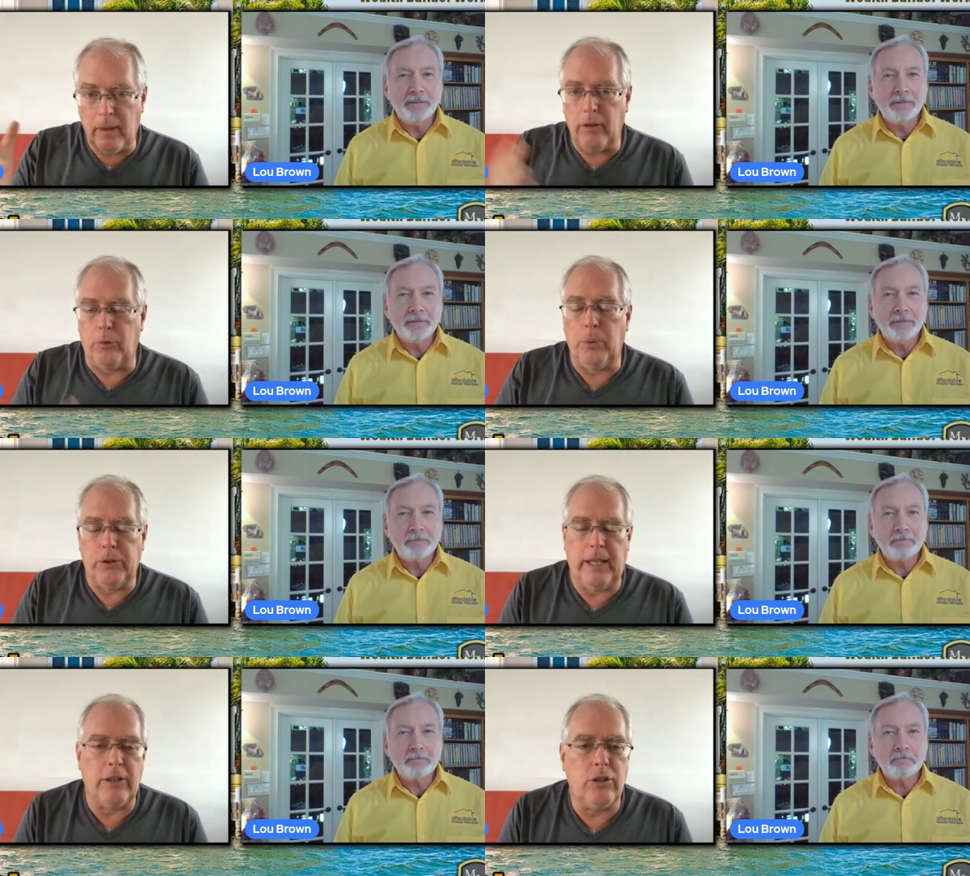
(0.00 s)
Speaker 1: this
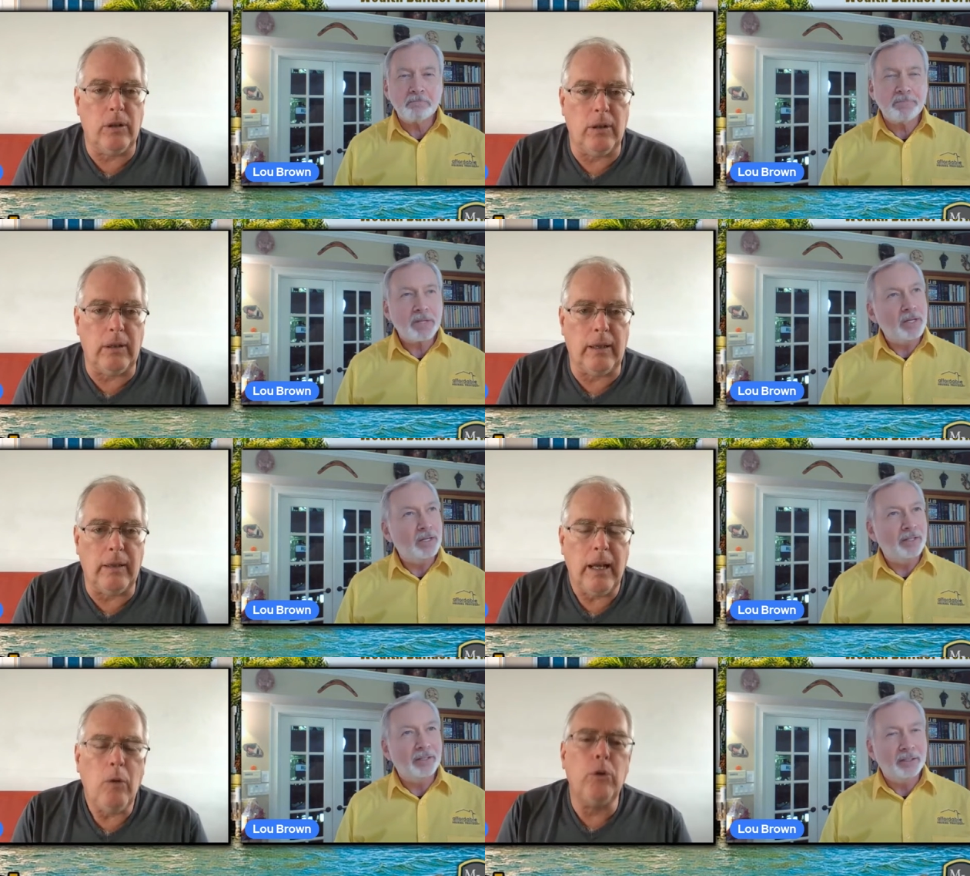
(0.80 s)
potential,
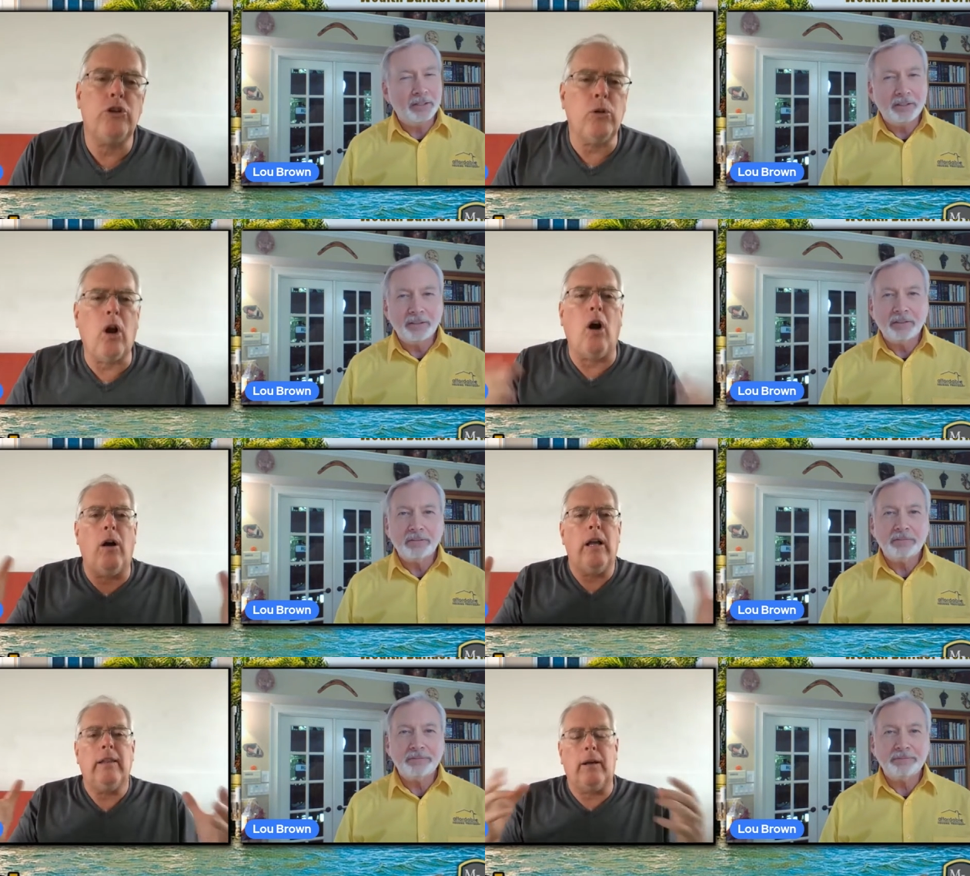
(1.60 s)
would you
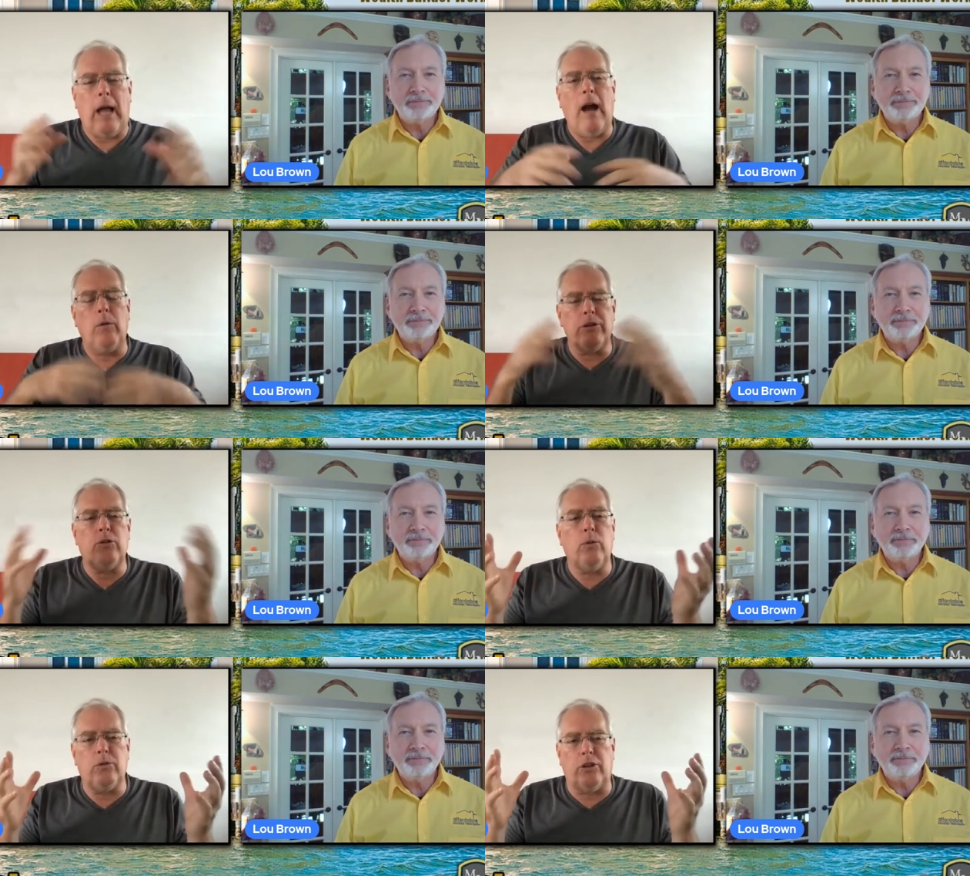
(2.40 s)
call, how would
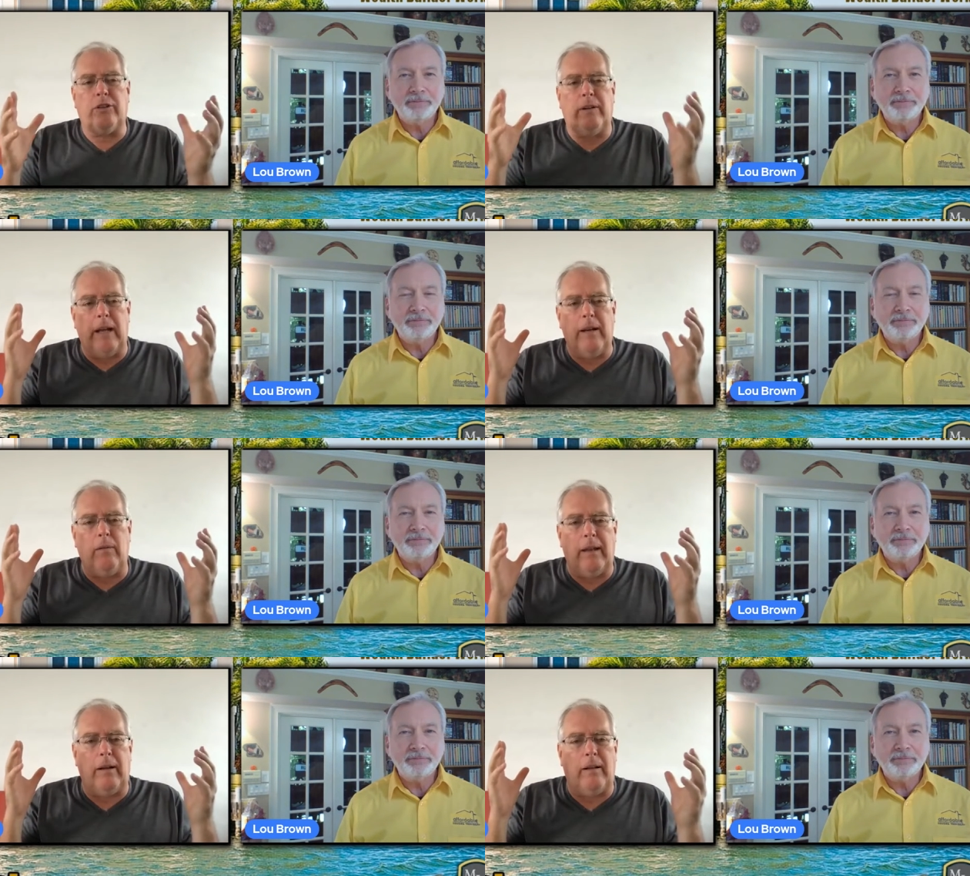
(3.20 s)
you just in
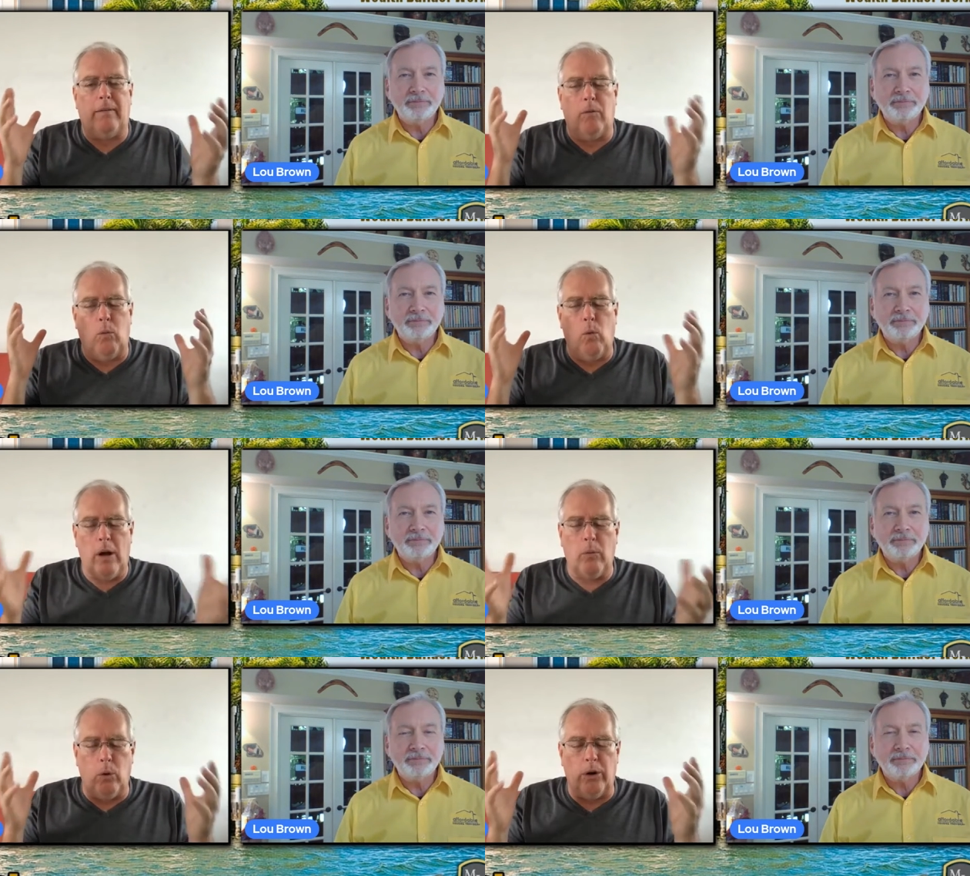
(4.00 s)

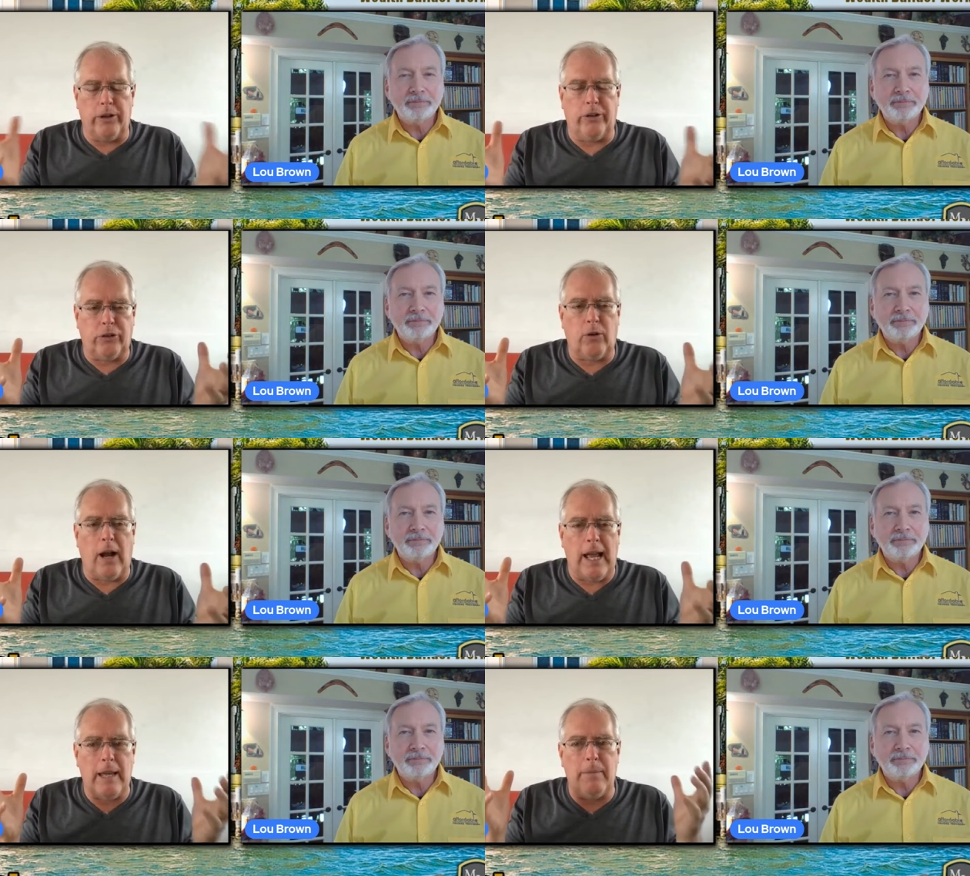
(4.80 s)
one word
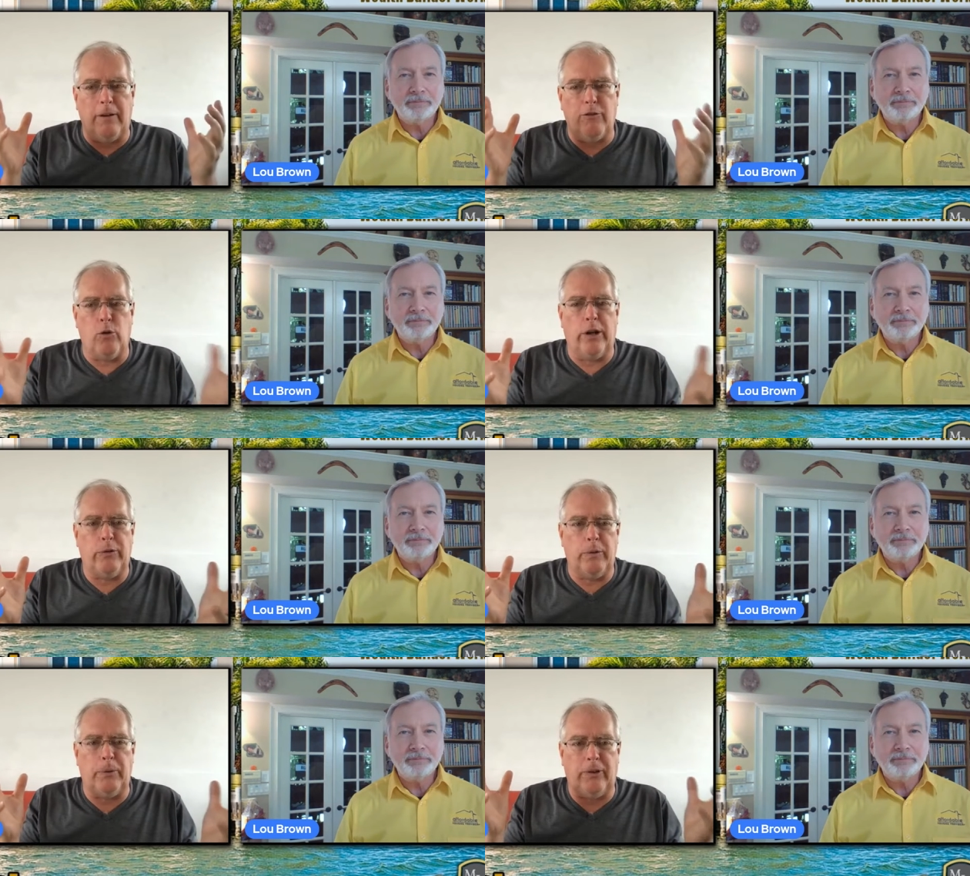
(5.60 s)
describe a
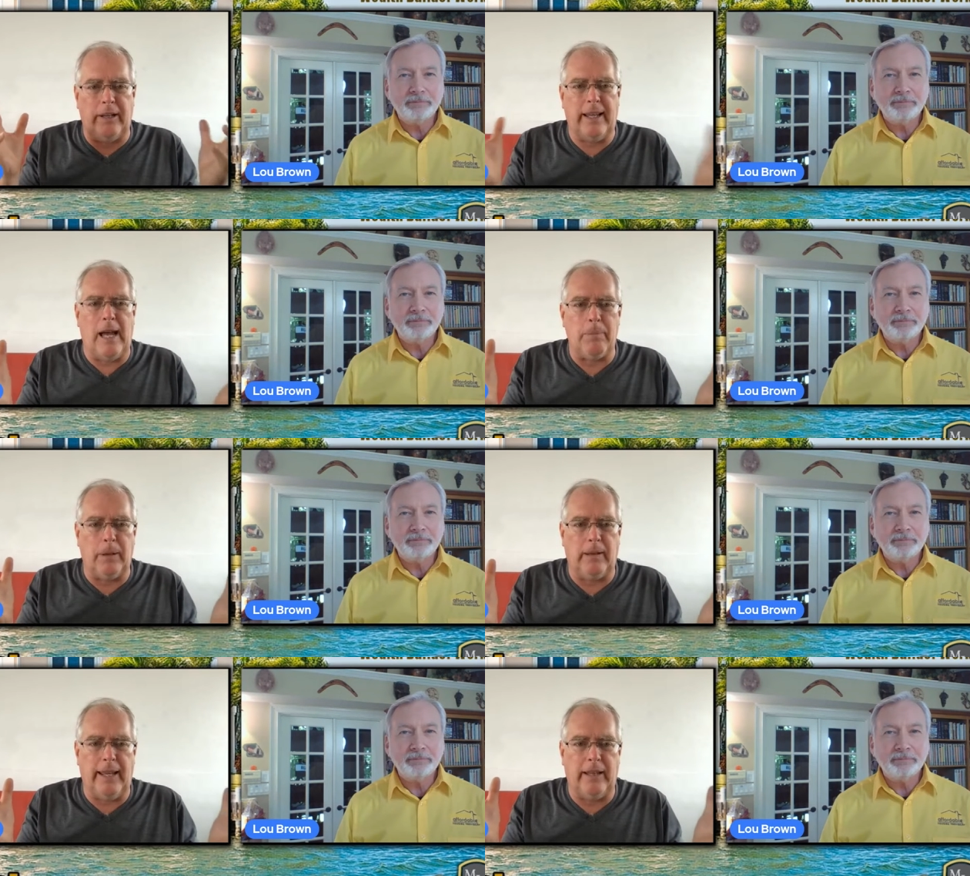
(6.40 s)
43%
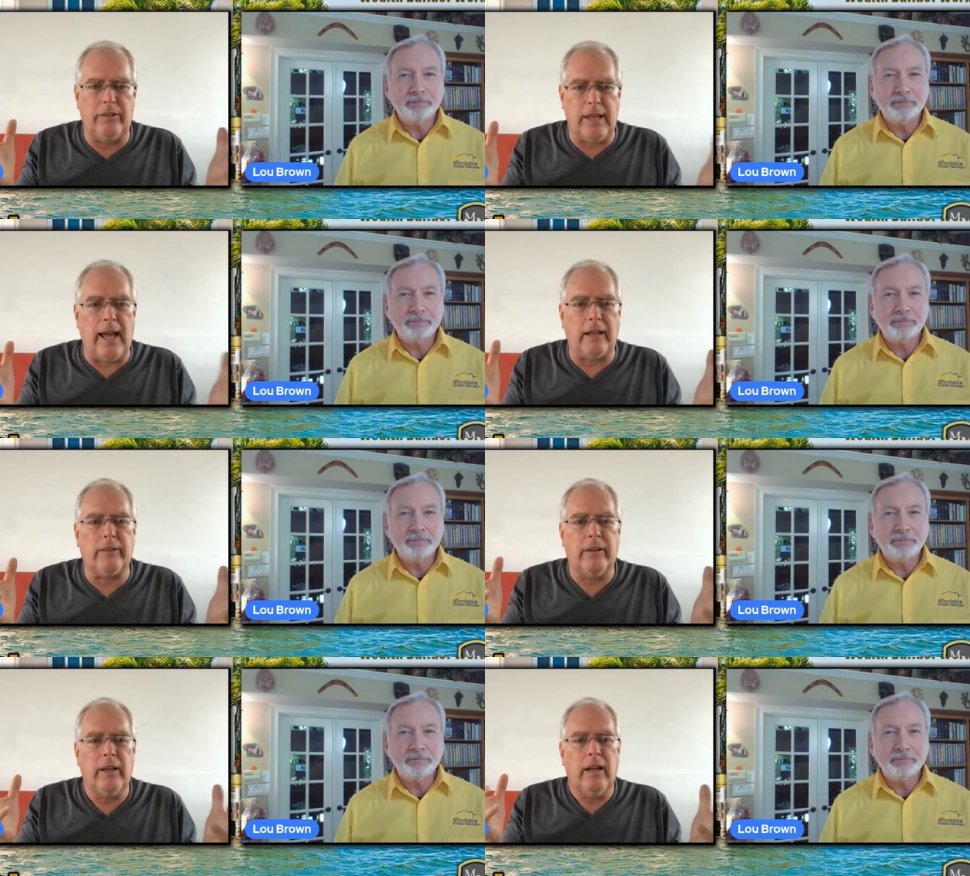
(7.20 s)
capital gains tax?